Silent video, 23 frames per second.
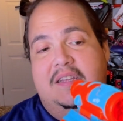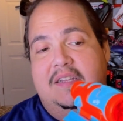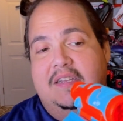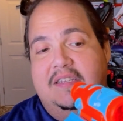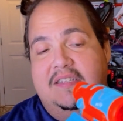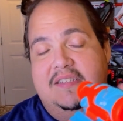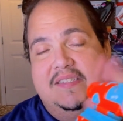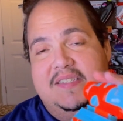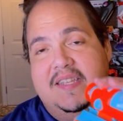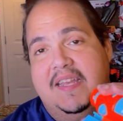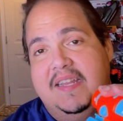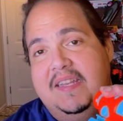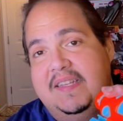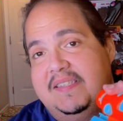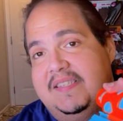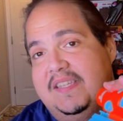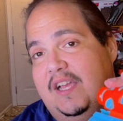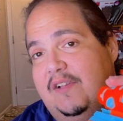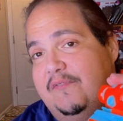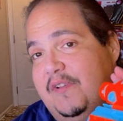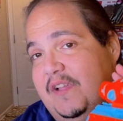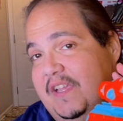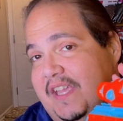sight
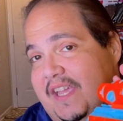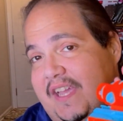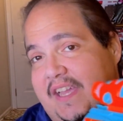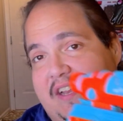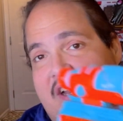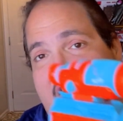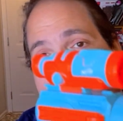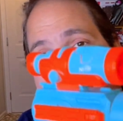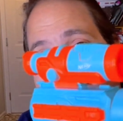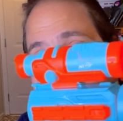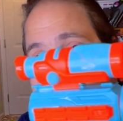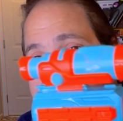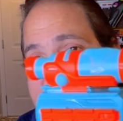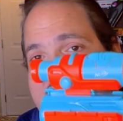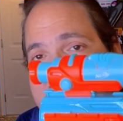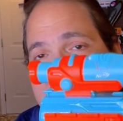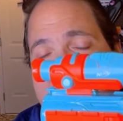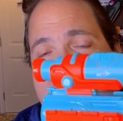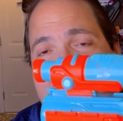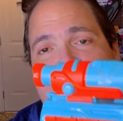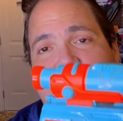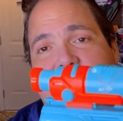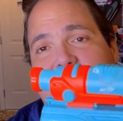itself, again, other than the
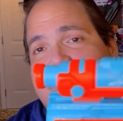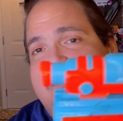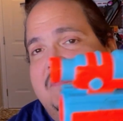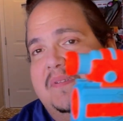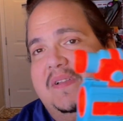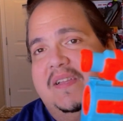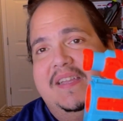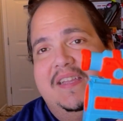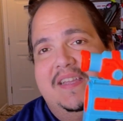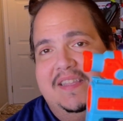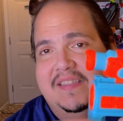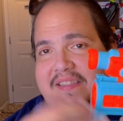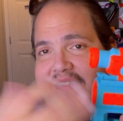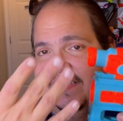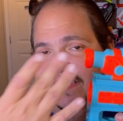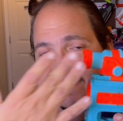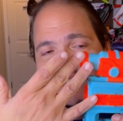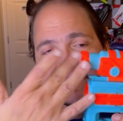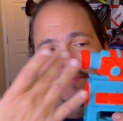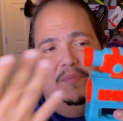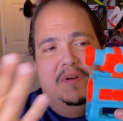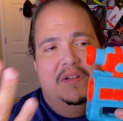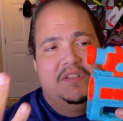color, this
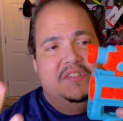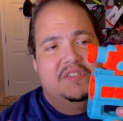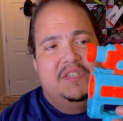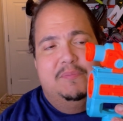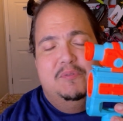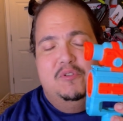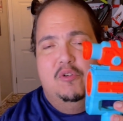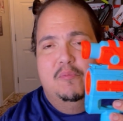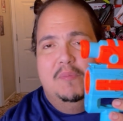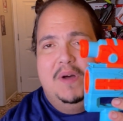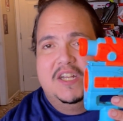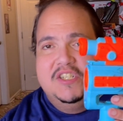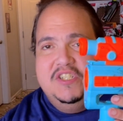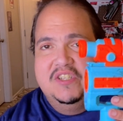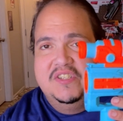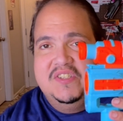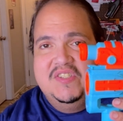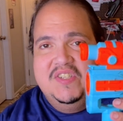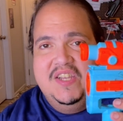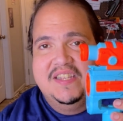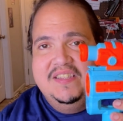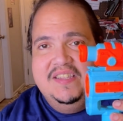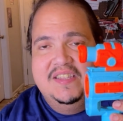is the typical Modulus
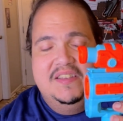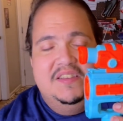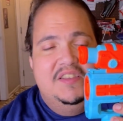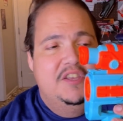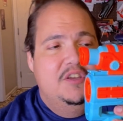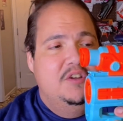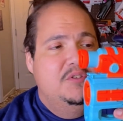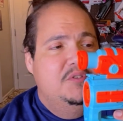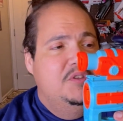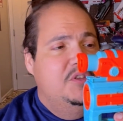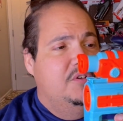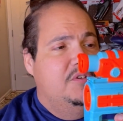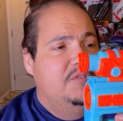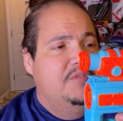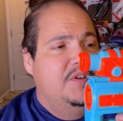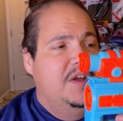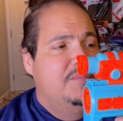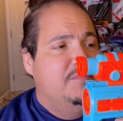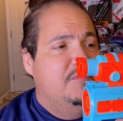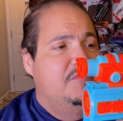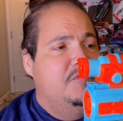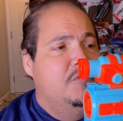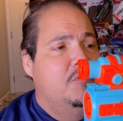sight that you could
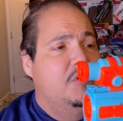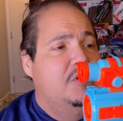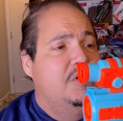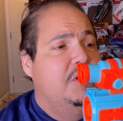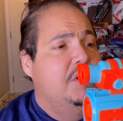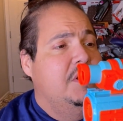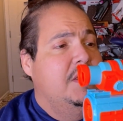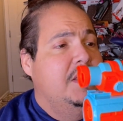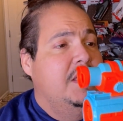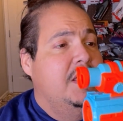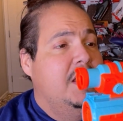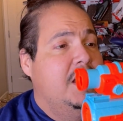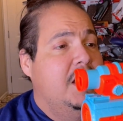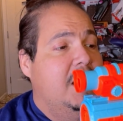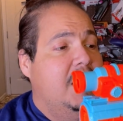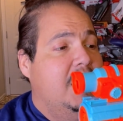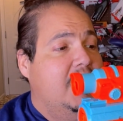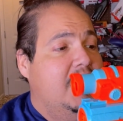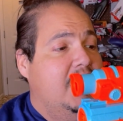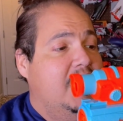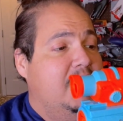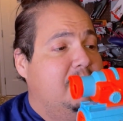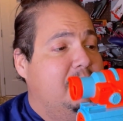find before.
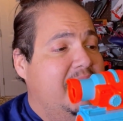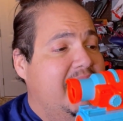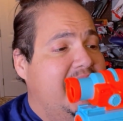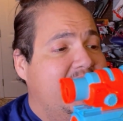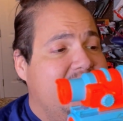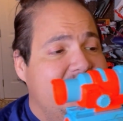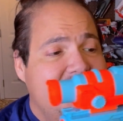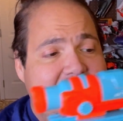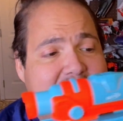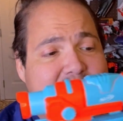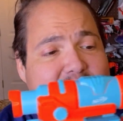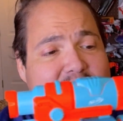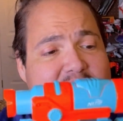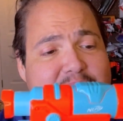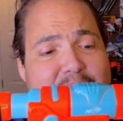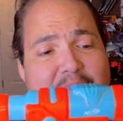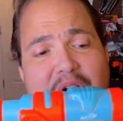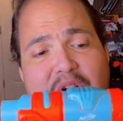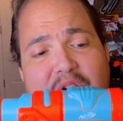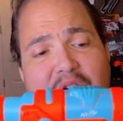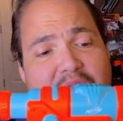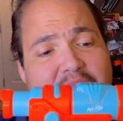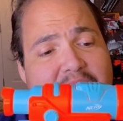And even this
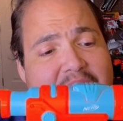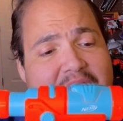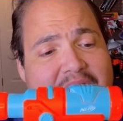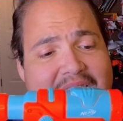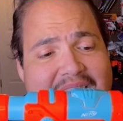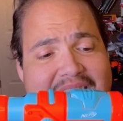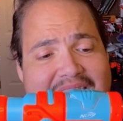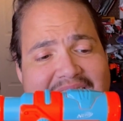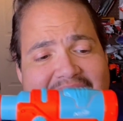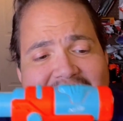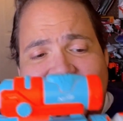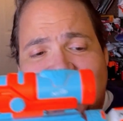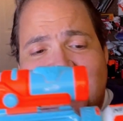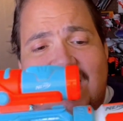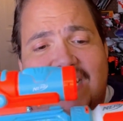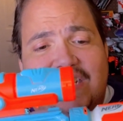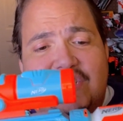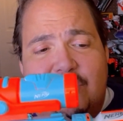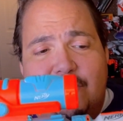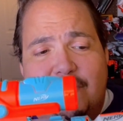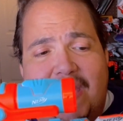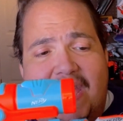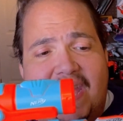barrel, it's not
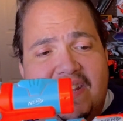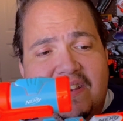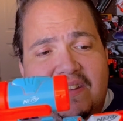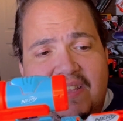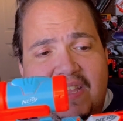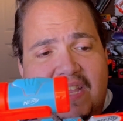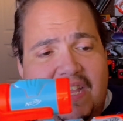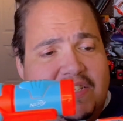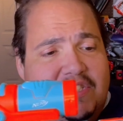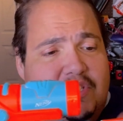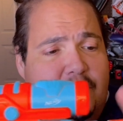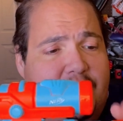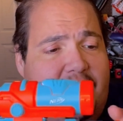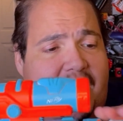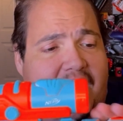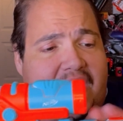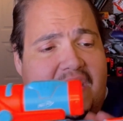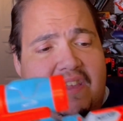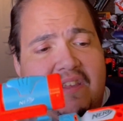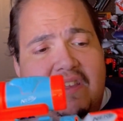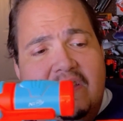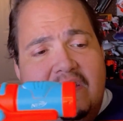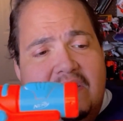too bad. It's
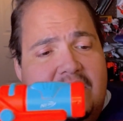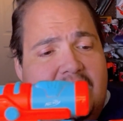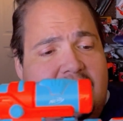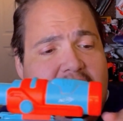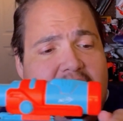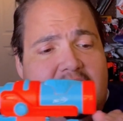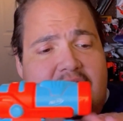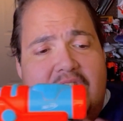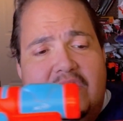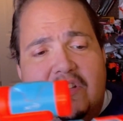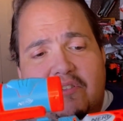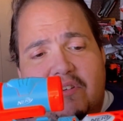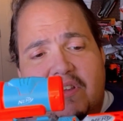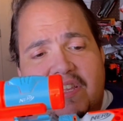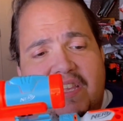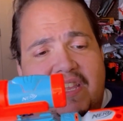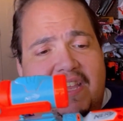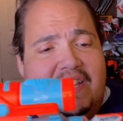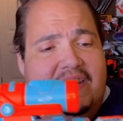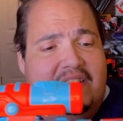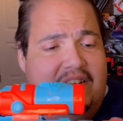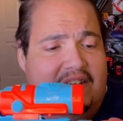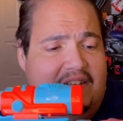okay.
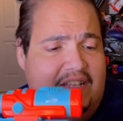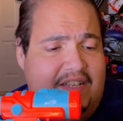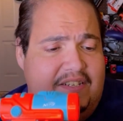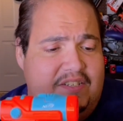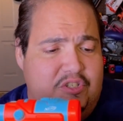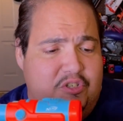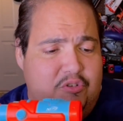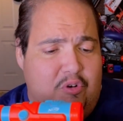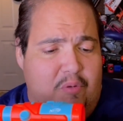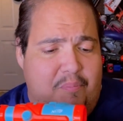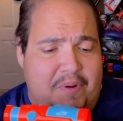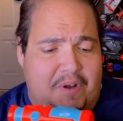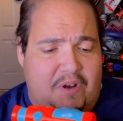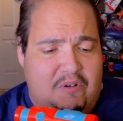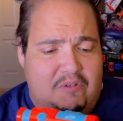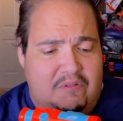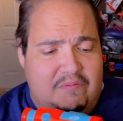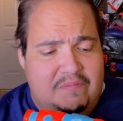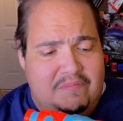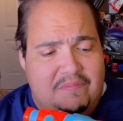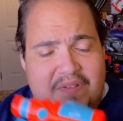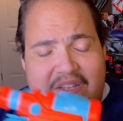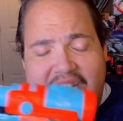Again, it's a short
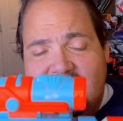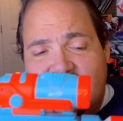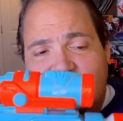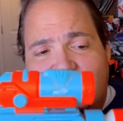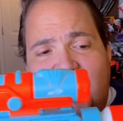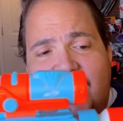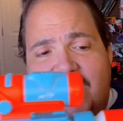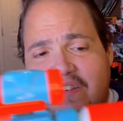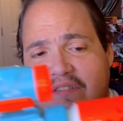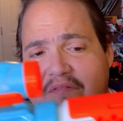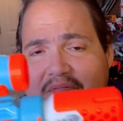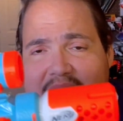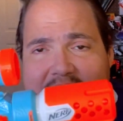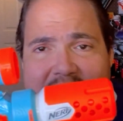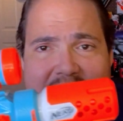barrel. It's fine.